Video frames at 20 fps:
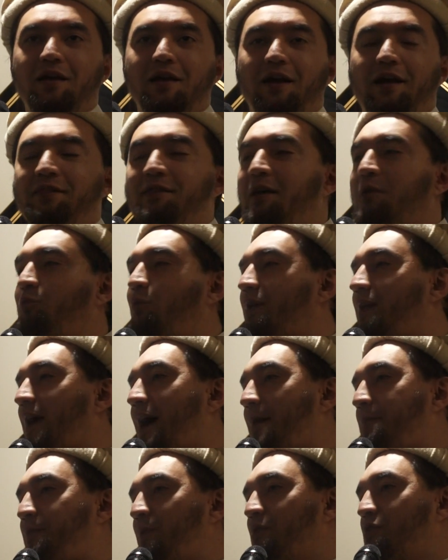And then what
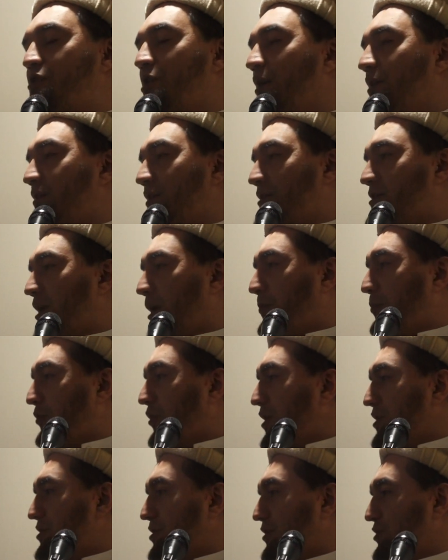happens? The
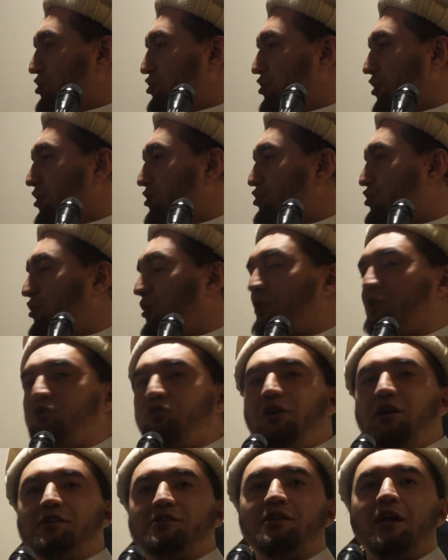separation starts to
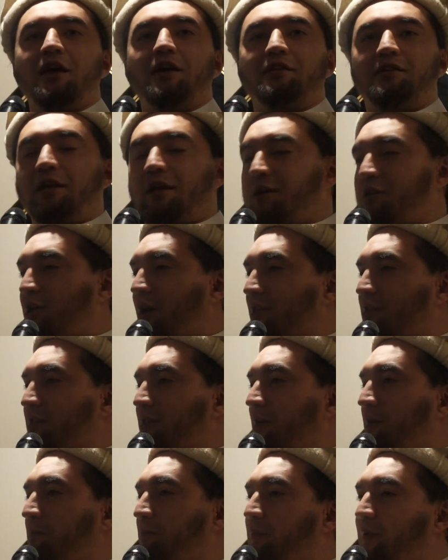increase. They cut
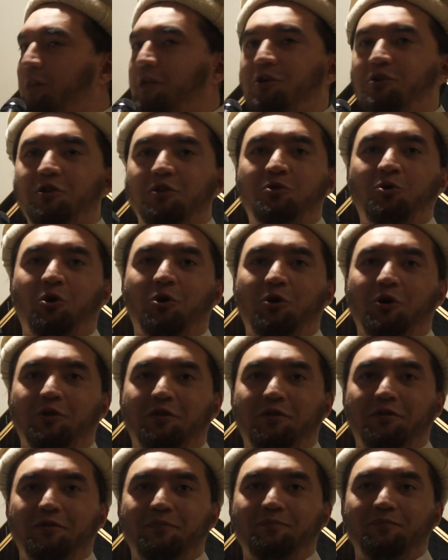the umbilical
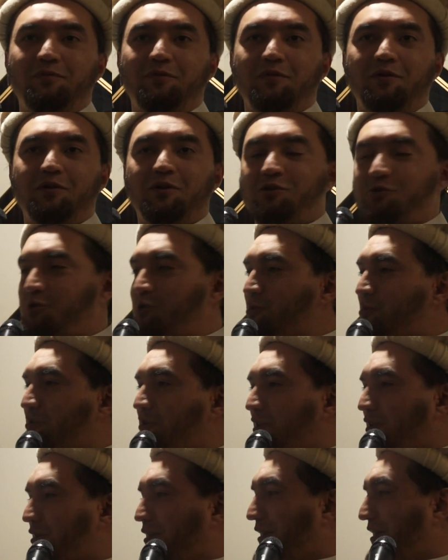cord. Because you're
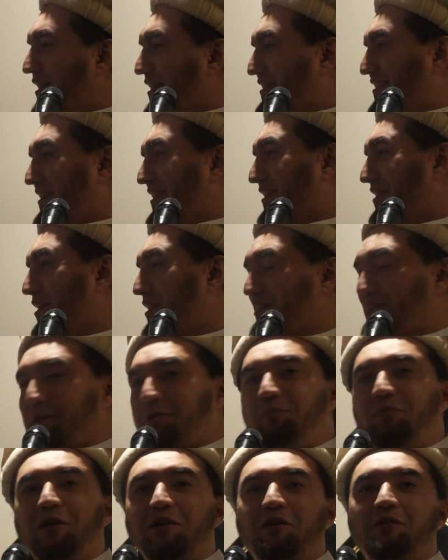still connected.
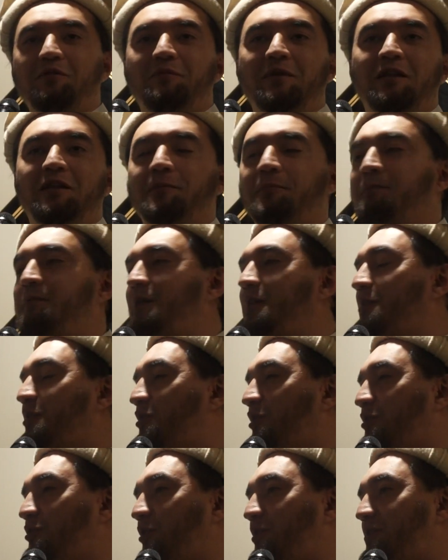The
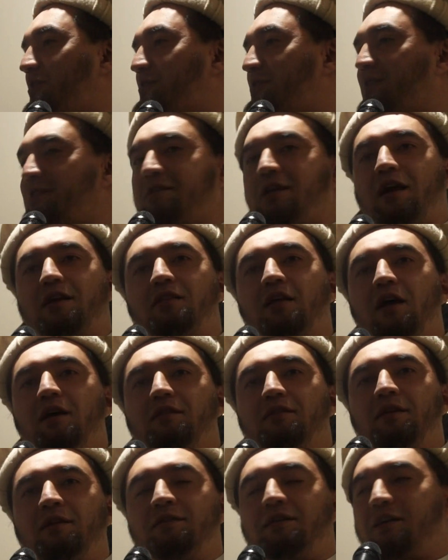umbilical cord is
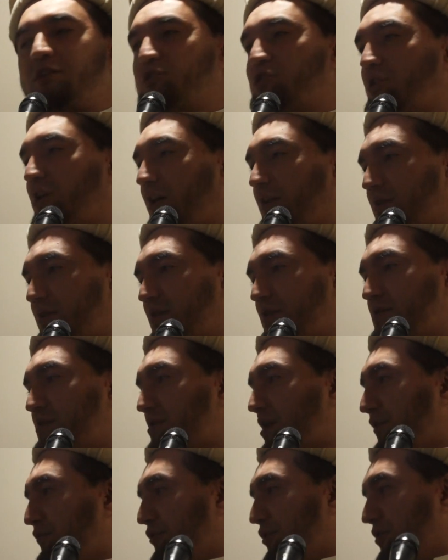intact. Then that's cut,
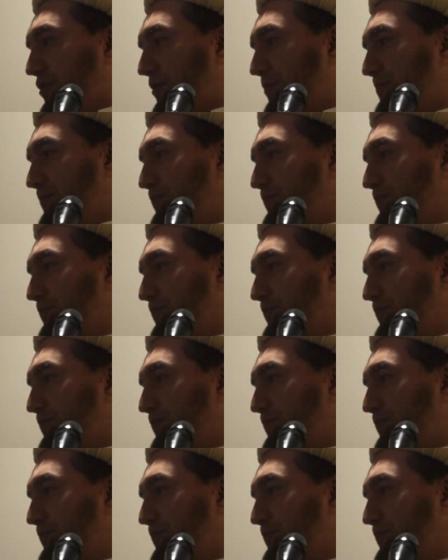severed.